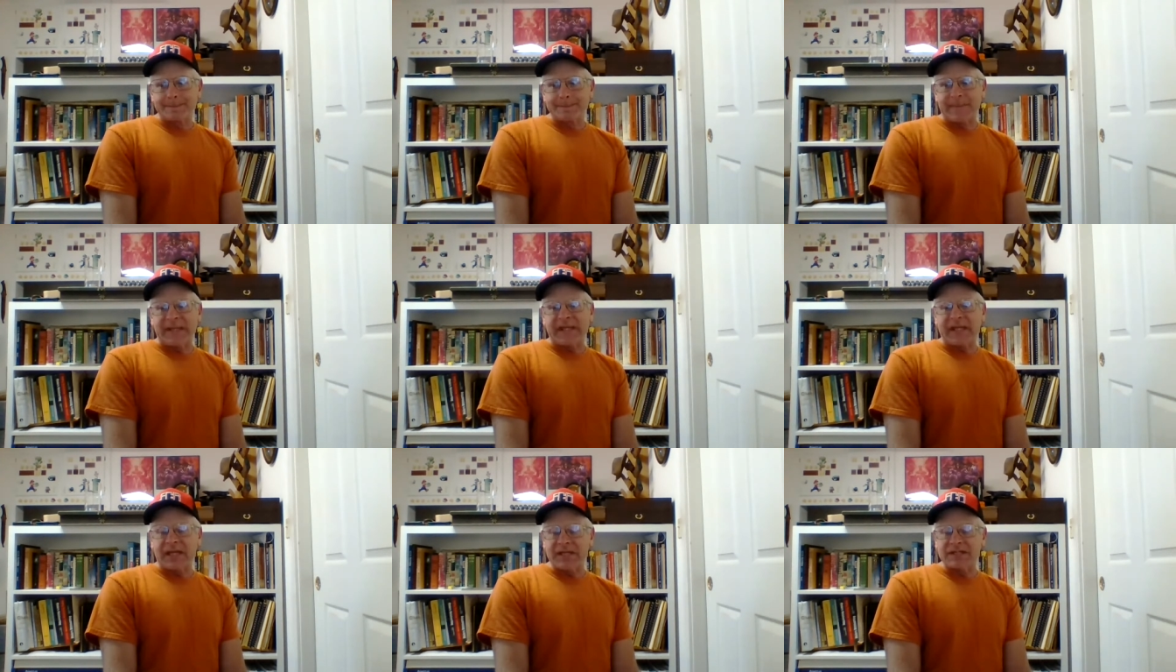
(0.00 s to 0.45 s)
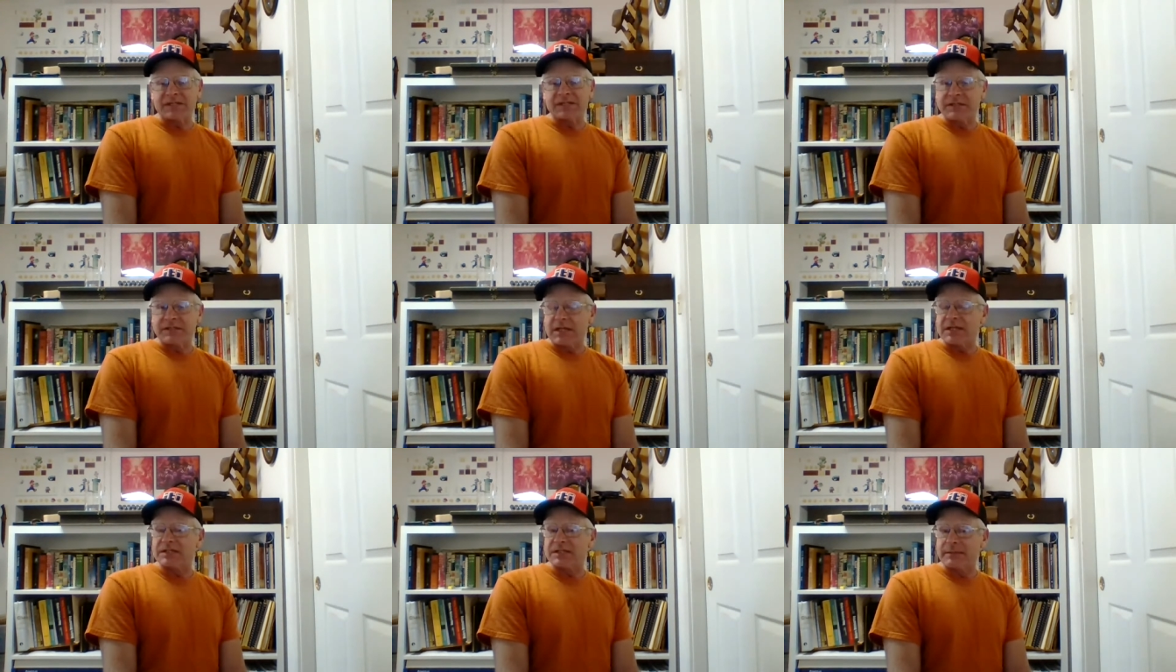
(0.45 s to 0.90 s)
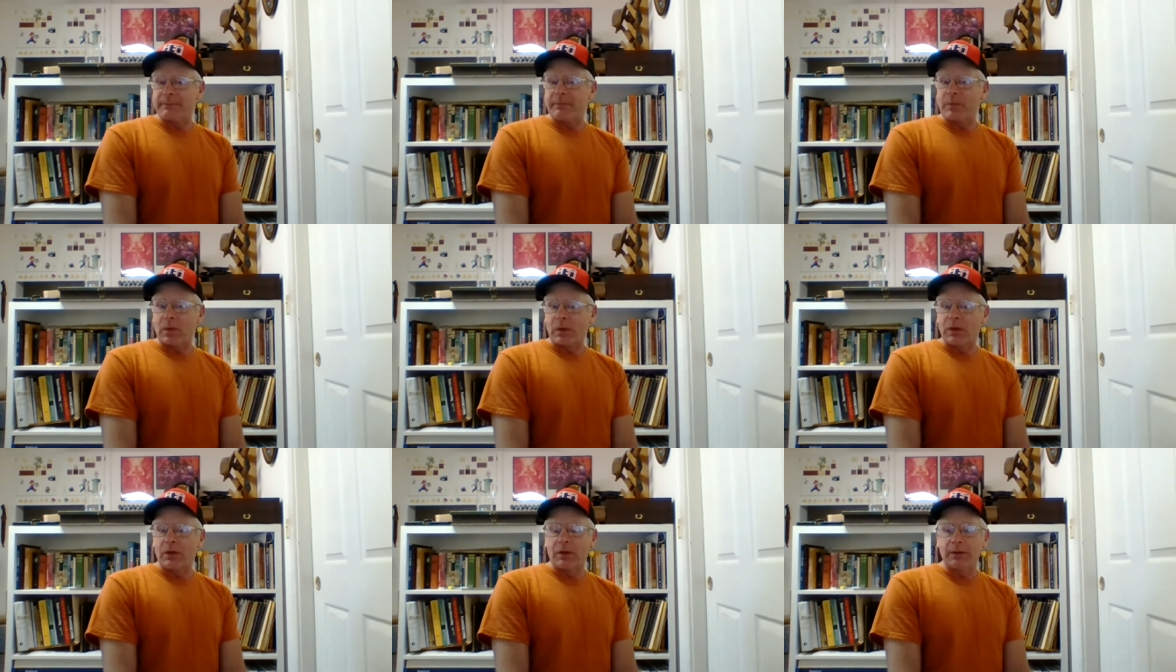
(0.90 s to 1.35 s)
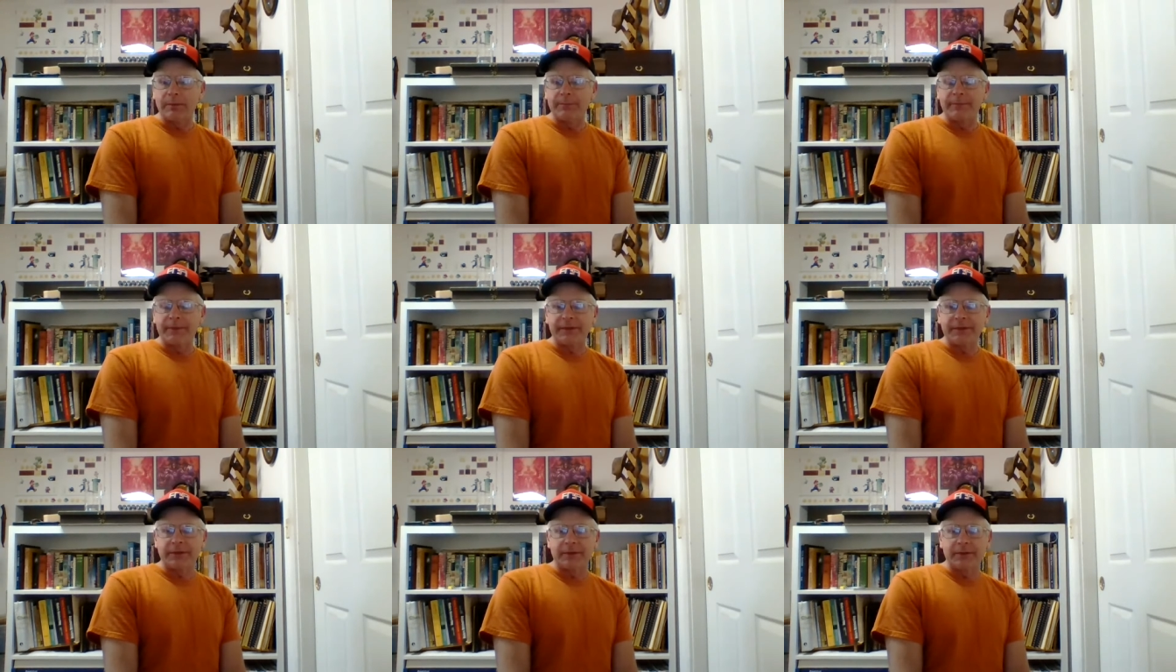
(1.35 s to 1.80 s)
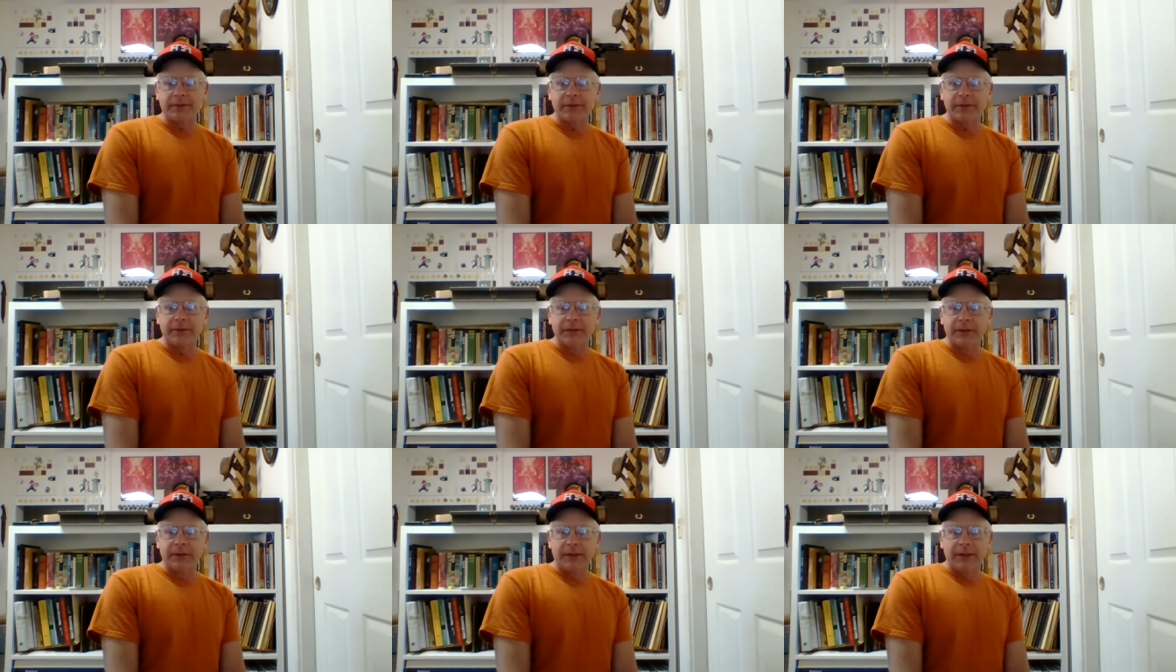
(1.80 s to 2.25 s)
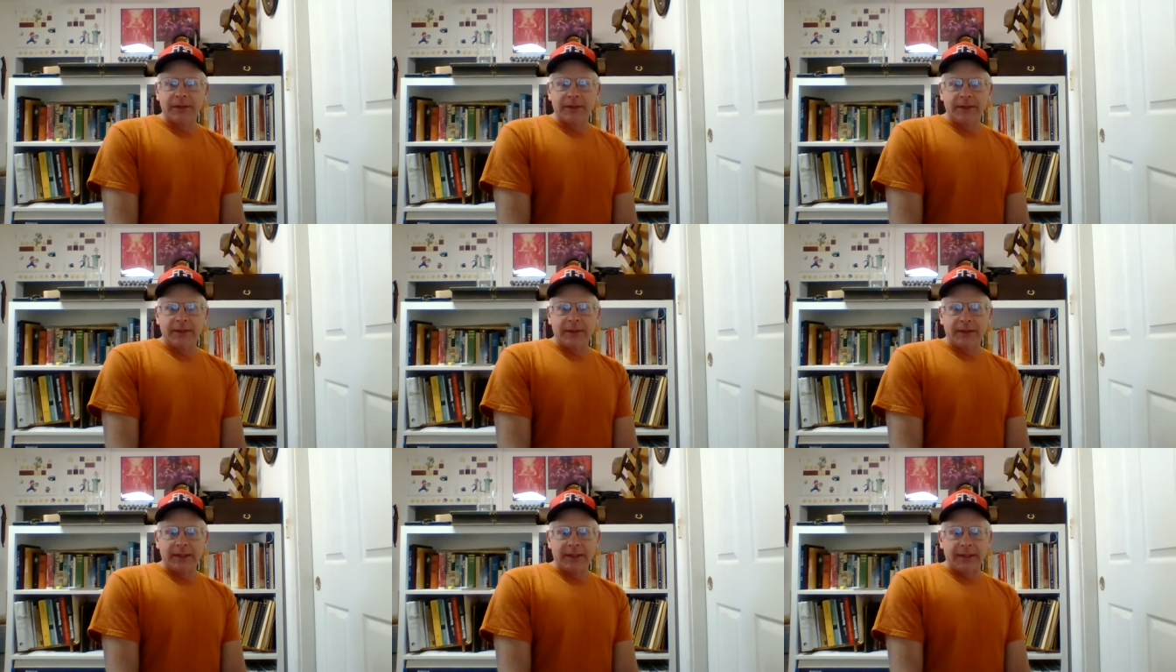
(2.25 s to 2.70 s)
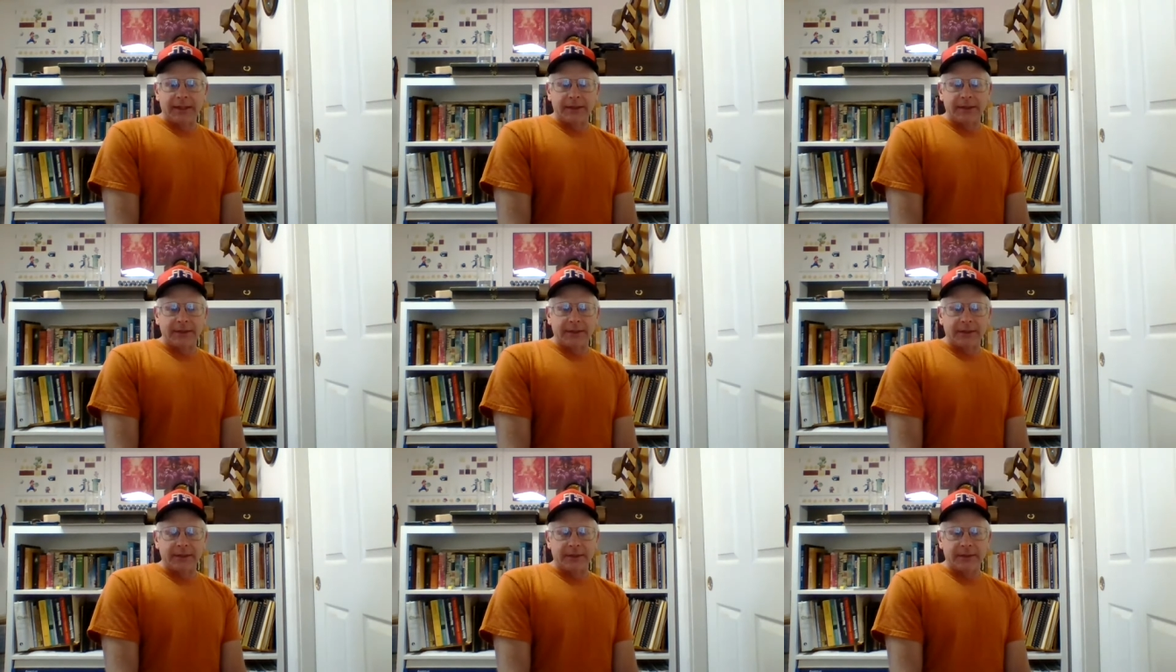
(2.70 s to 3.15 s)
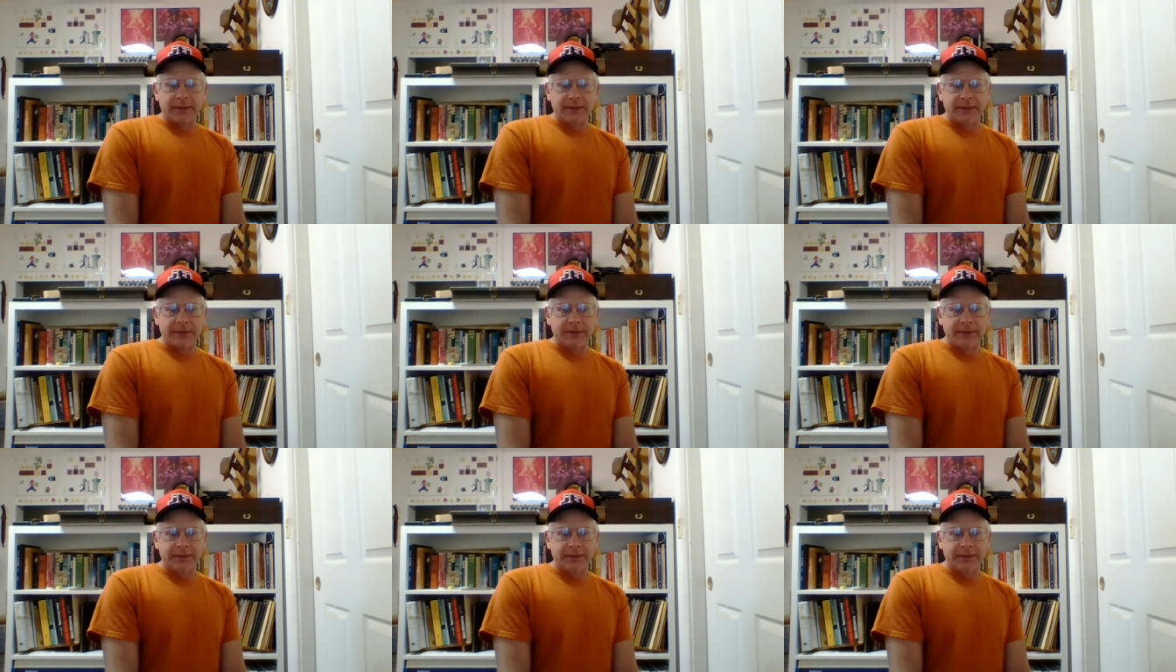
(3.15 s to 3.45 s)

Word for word: because it does them more harm than good, and uh,